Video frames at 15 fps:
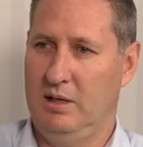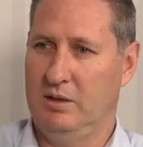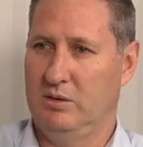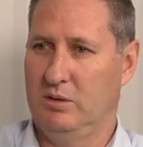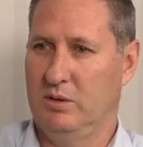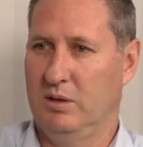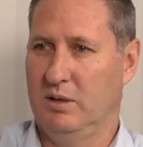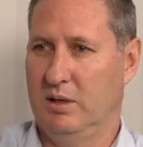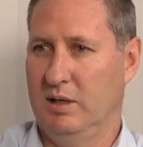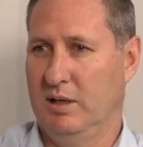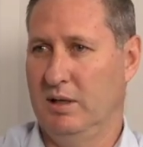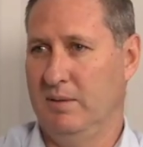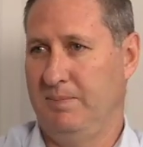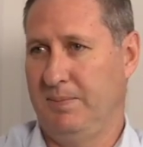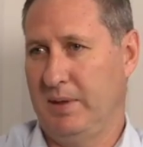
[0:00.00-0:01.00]
into a,
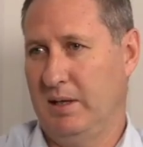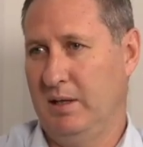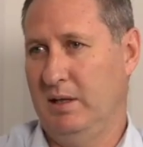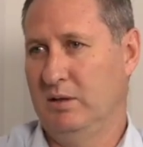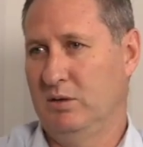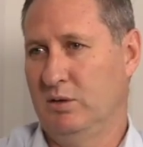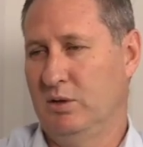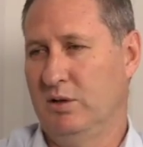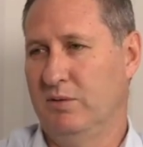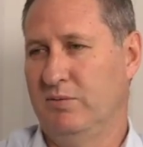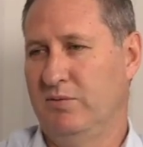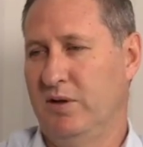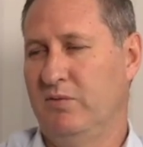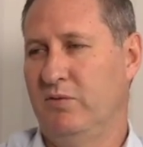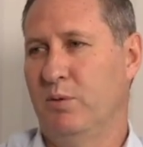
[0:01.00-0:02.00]
into a
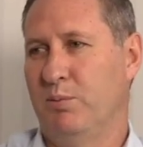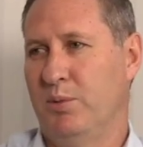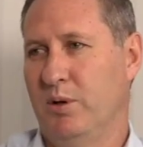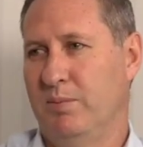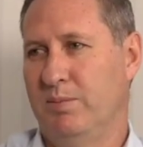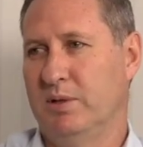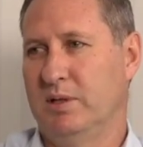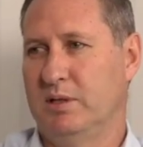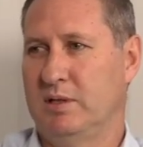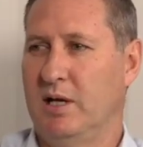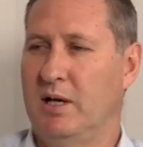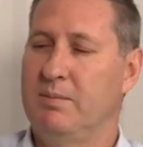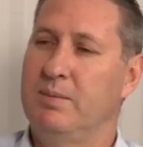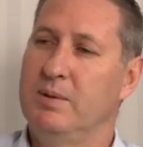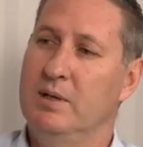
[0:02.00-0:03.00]
fit for purpose
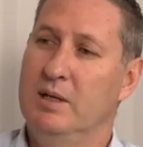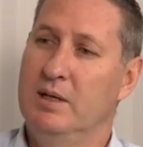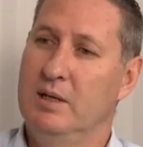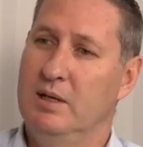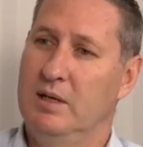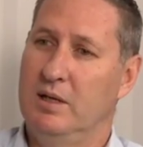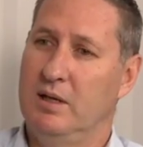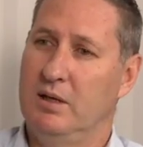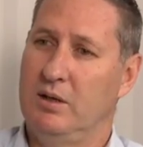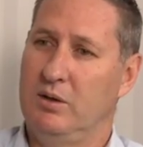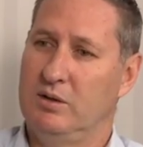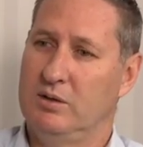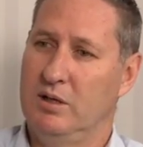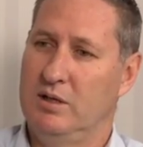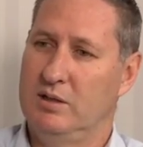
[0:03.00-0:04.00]
type uh,
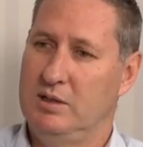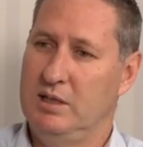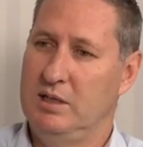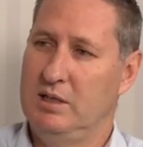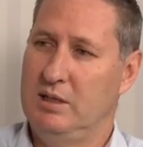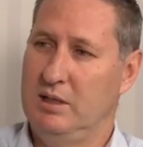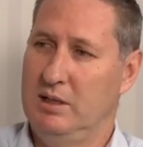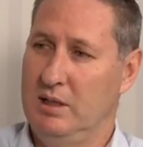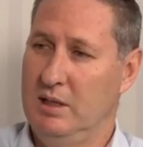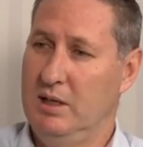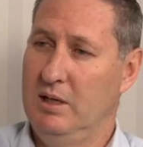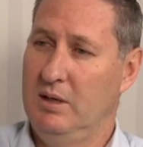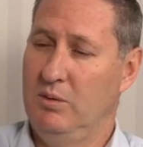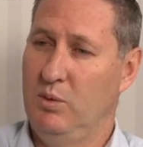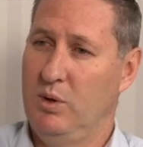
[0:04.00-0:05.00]
utility
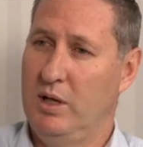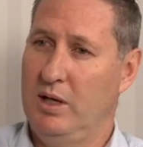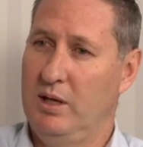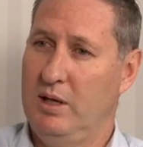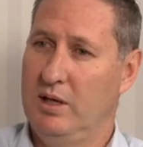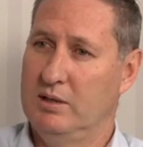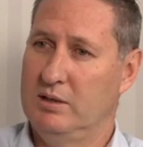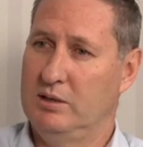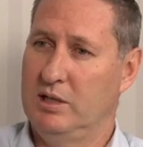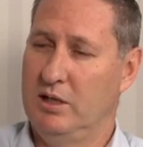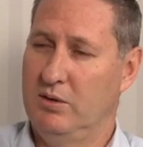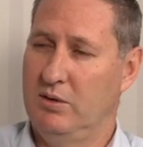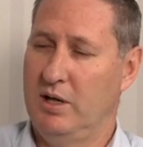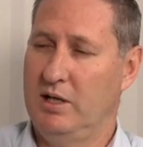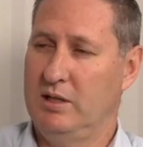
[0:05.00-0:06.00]
where there's
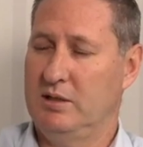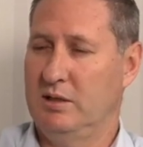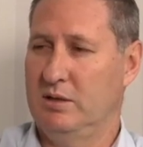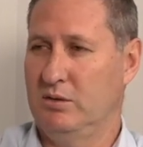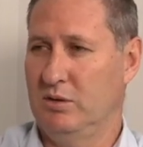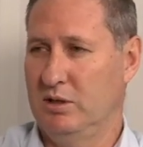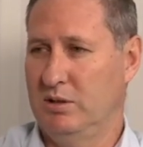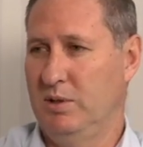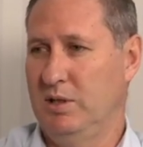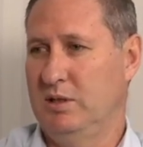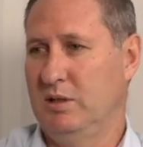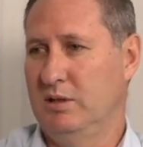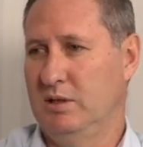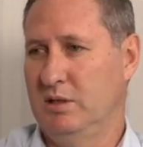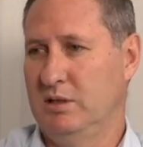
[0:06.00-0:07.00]
generation,
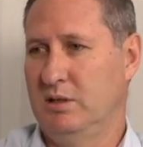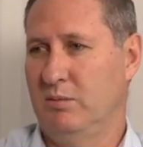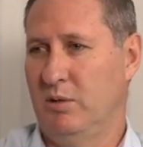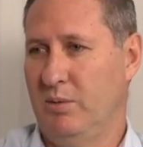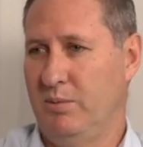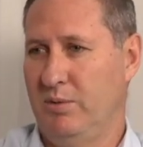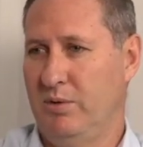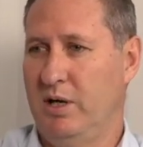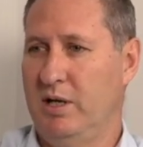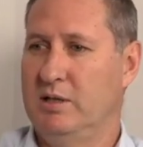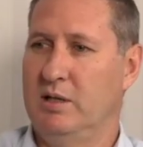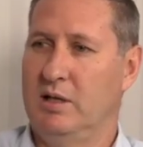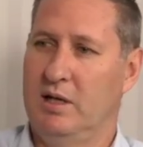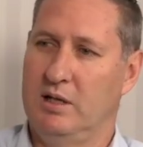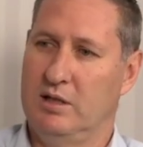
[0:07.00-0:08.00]
transmission system
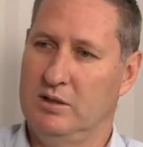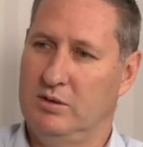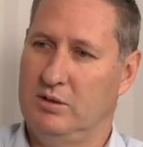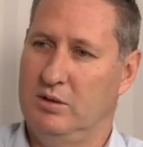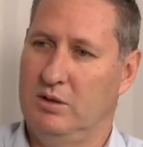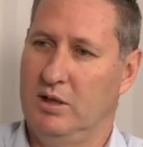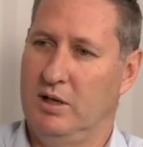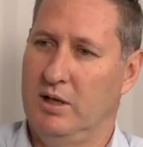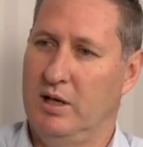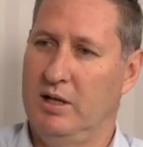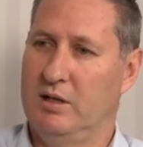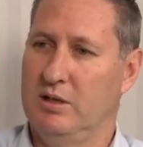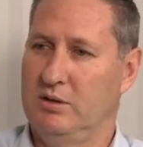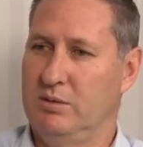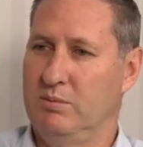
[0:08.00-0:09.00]
operator and, dist uh,
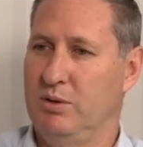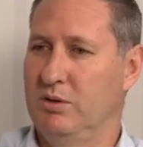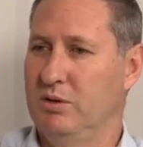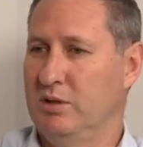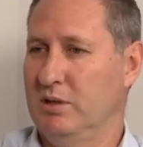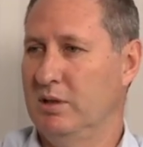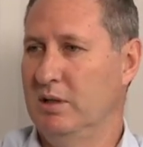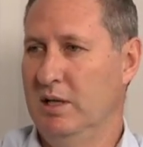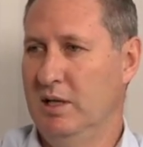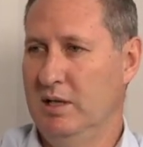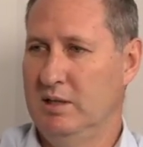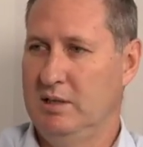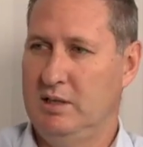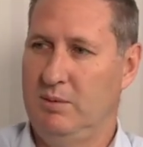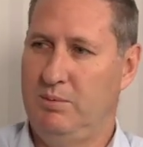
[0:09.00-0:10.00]
and distribution
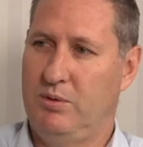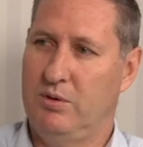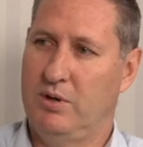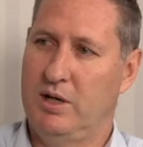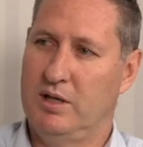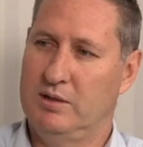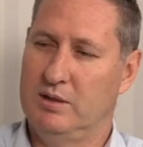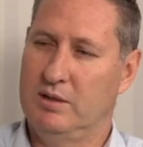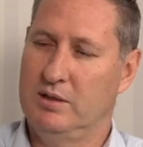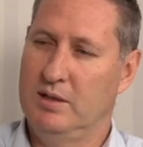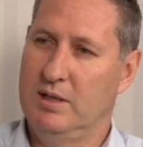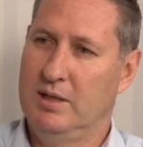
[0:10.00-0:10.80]
separated,